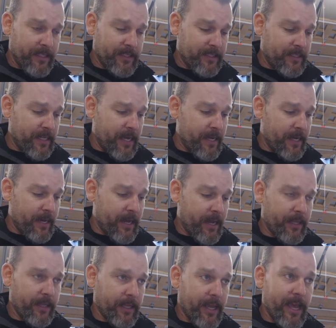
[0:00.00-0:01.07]
that said
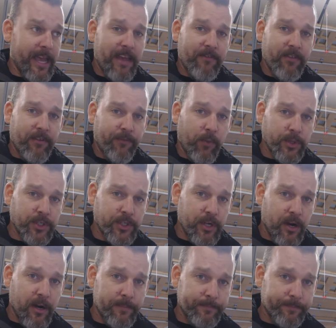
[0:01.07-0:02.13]
the guy gave it a
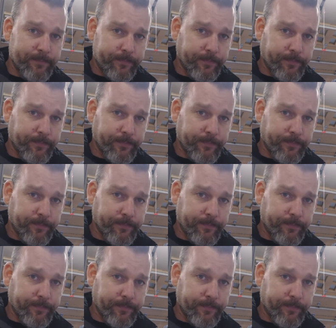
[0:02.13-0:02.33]
4-star,